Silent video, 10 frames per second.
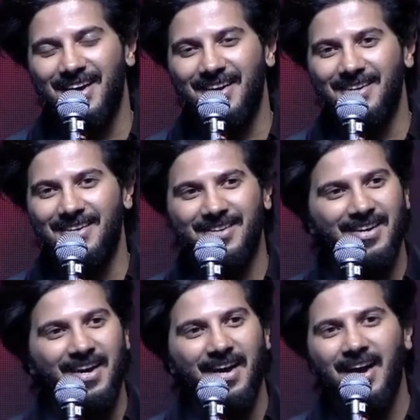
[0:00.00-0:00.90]
and
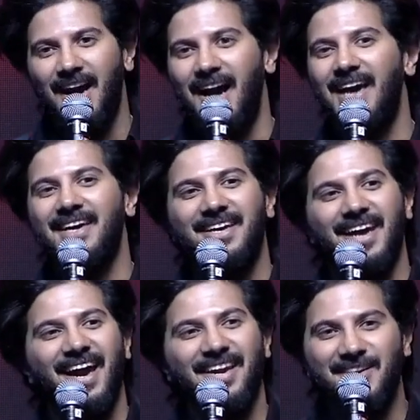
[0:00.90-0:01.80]
I
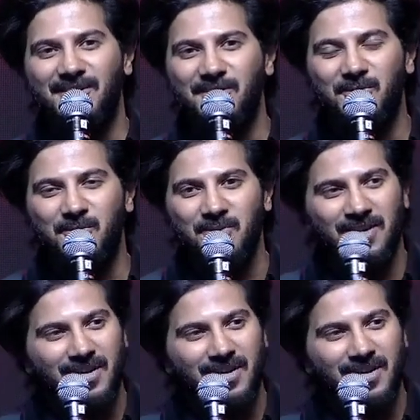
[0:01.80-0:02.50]
guarantee you